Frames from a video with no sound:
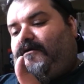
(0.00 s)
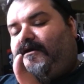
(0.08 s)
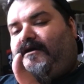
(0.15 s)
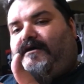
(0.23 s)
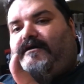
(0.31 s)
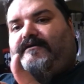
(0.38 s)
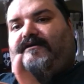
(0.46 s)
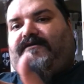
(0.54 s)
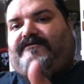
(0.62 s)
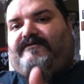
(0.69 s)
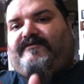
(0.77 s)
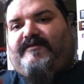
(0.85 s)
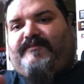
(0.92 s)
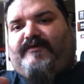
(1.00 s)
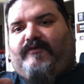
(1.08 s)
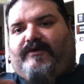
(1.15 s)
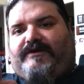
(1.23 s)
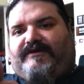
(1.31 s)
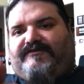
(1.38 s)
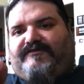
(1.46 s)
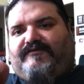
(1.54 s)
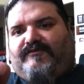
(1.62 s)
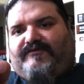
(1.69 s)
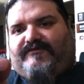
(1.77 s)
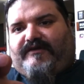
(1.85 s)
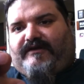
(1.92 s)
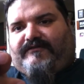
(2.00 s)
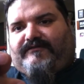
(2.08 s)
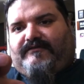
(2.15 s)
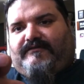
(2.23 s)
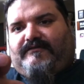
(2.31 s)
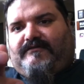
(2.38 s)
Yeah, has a Zippo one. I just noticed that.